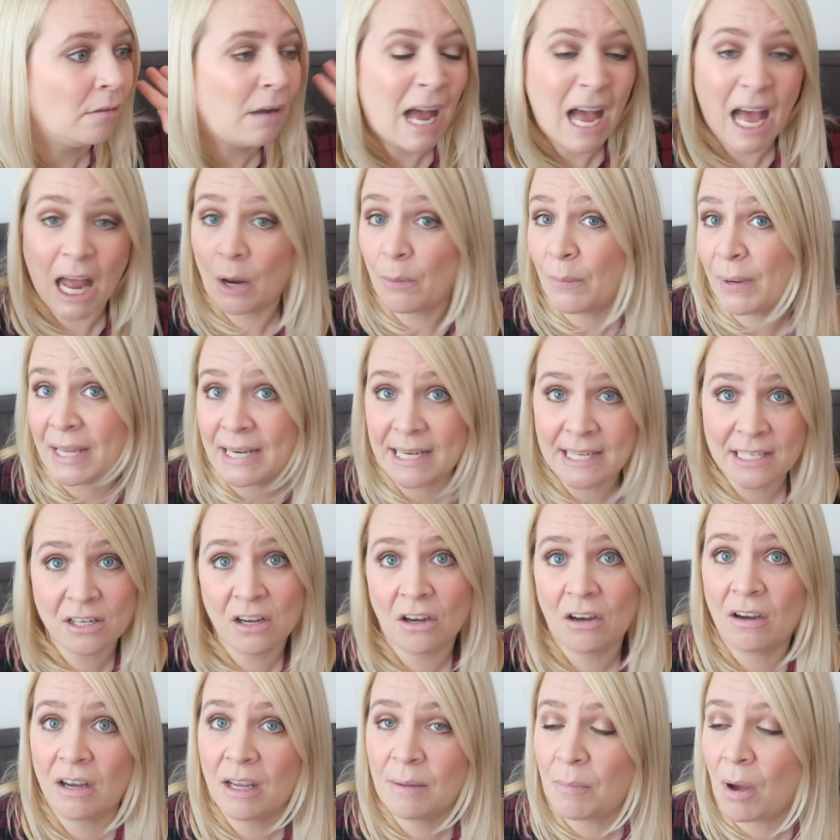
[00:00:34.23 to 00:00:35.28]
Halloween-y
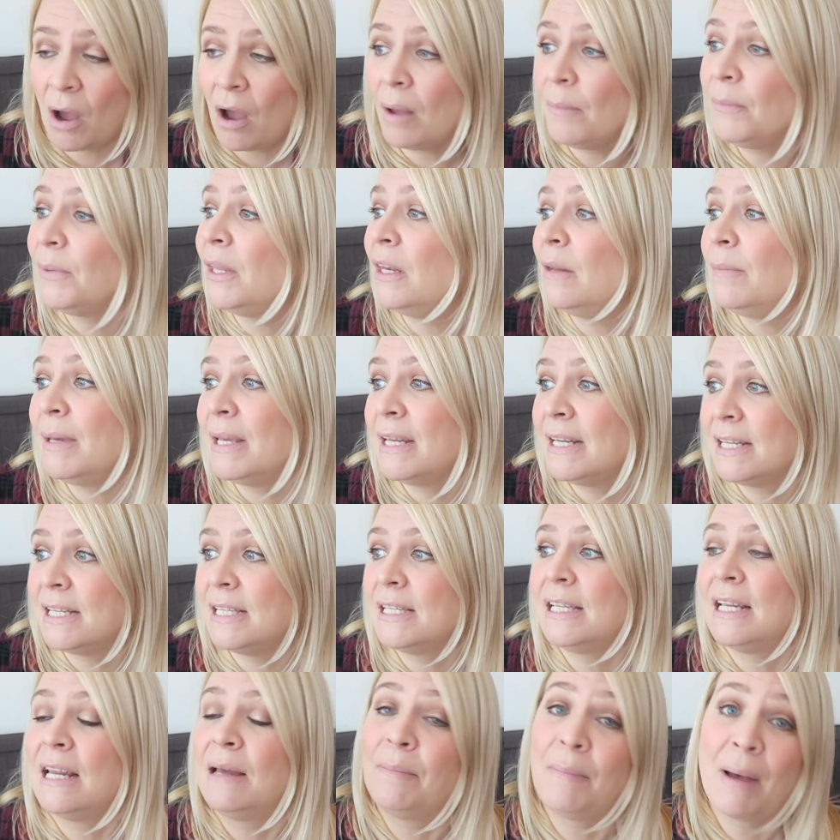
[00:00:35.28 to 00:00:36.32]
time. I'm gonna be in
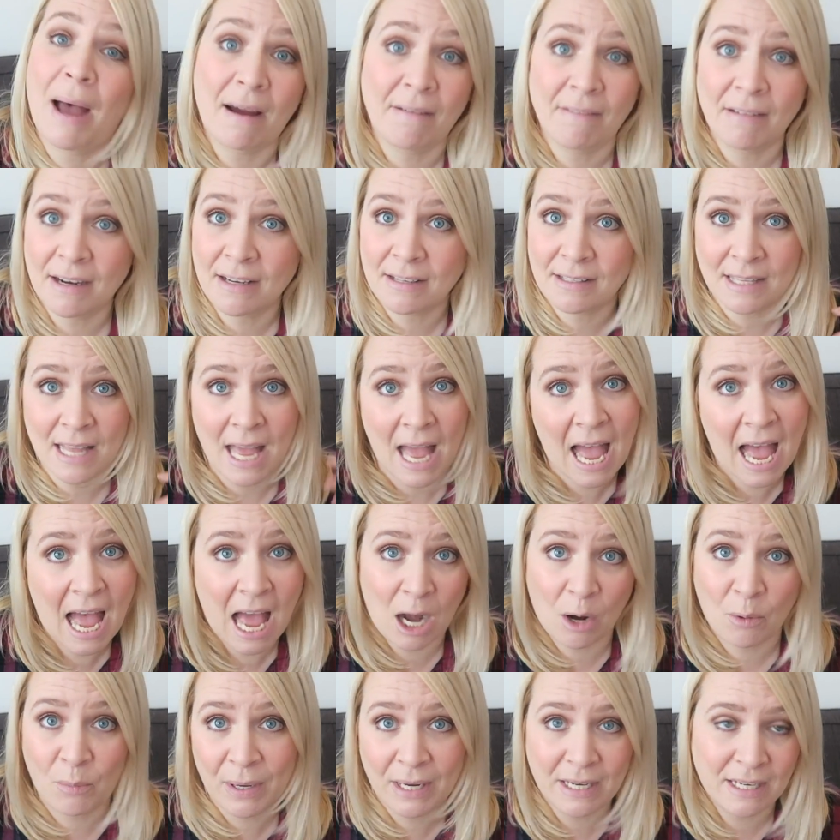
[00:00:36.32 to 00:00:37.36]
Disneyland Paris,
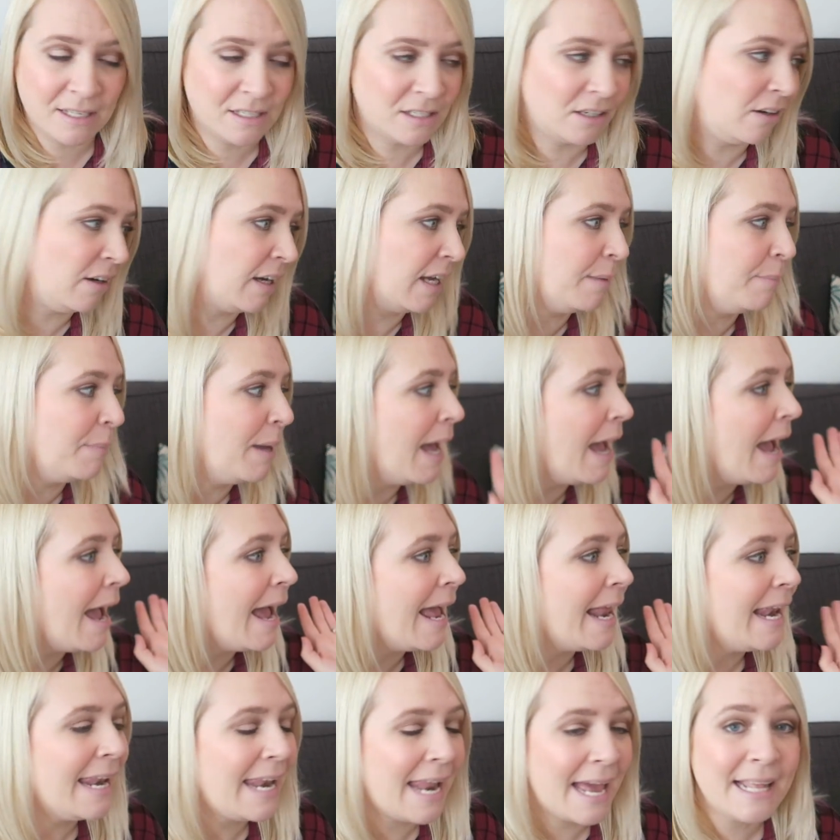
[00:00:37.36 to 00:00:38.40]
Halloween-y time.
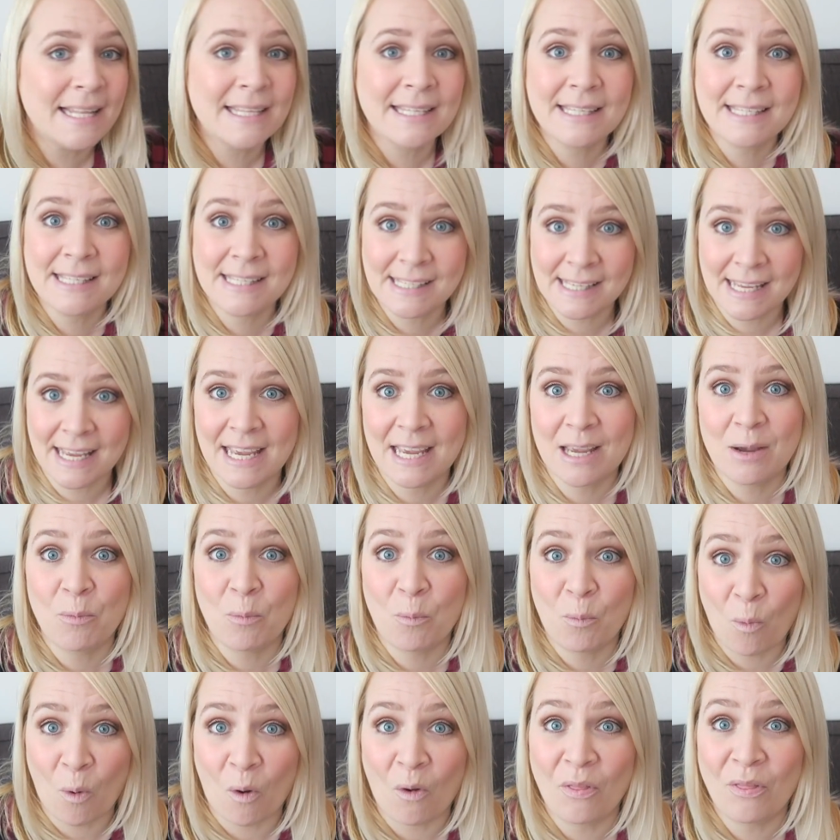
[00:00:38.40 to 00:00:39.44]
Let's see
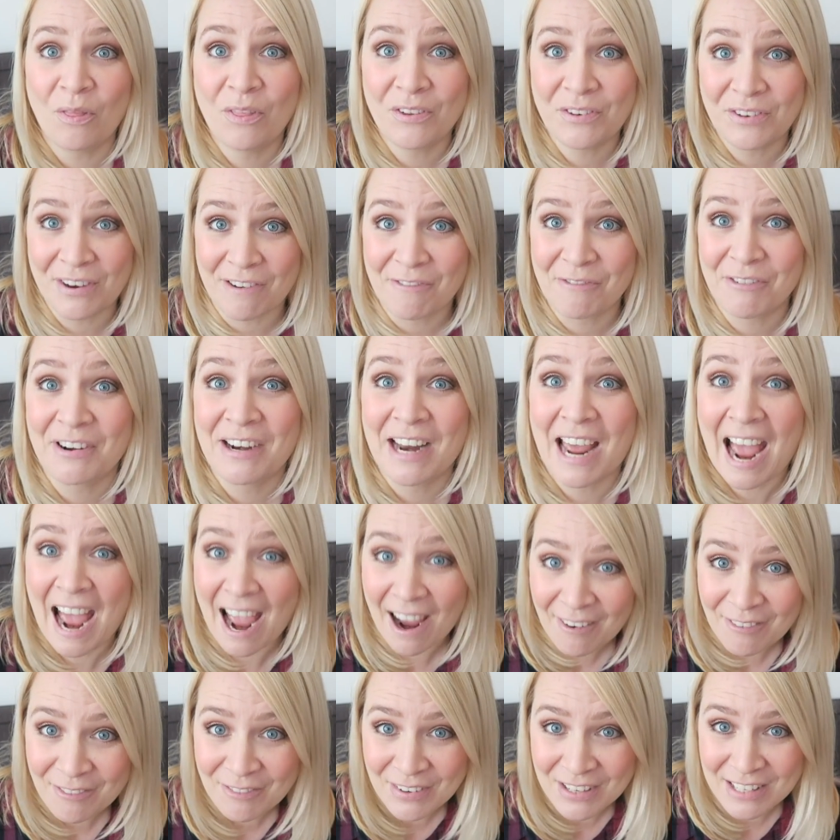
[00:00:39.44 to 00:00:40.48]
what the different
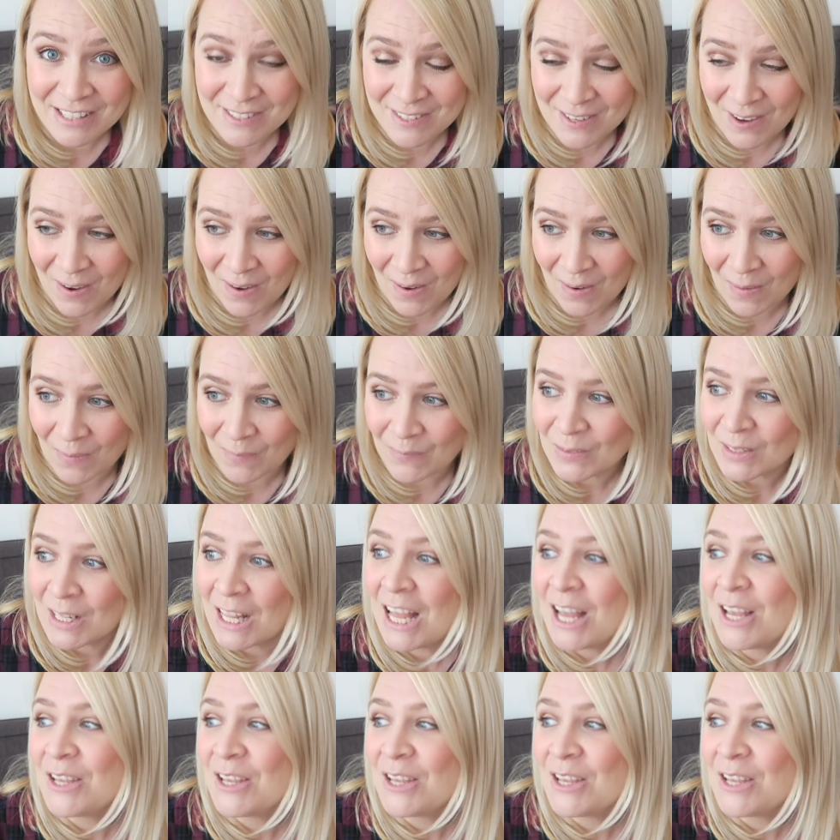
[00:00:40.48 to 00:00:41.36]
outfits are.